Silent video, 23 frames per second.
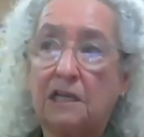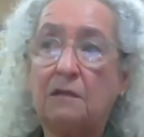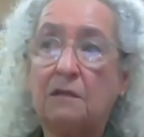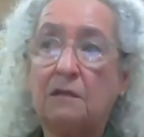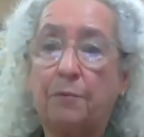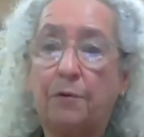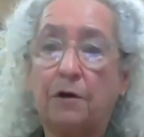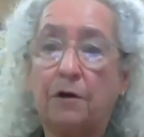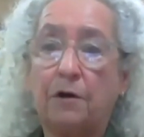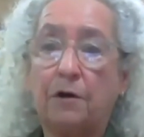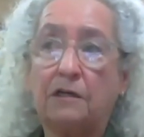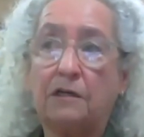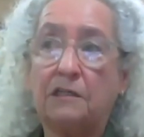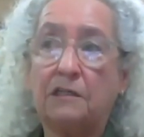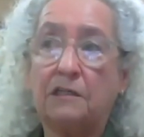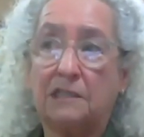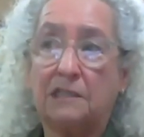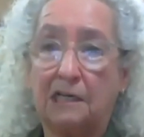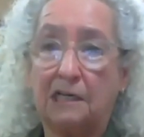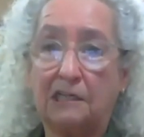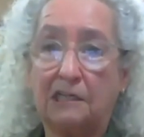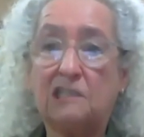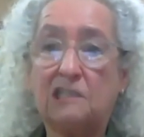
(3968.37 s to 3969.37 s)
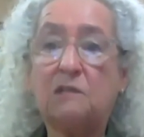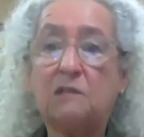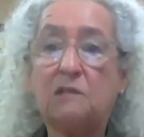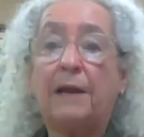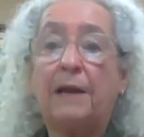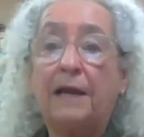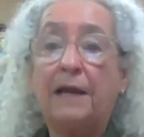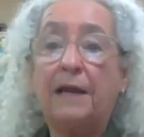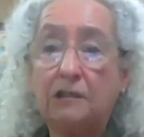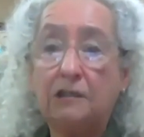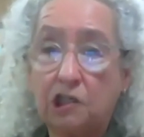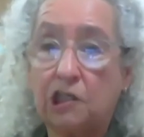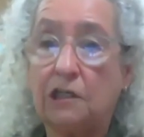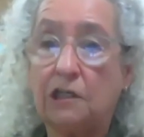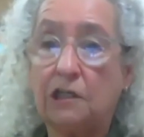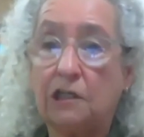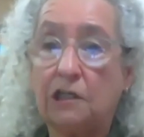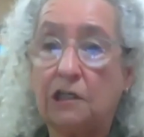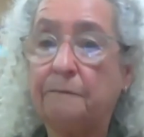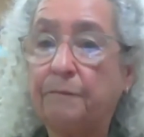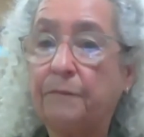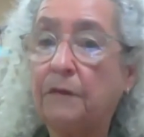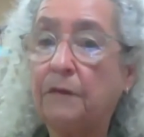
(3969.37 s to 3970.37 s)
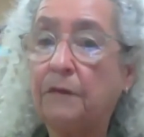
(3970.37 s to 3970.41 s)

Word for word: the book is an expansion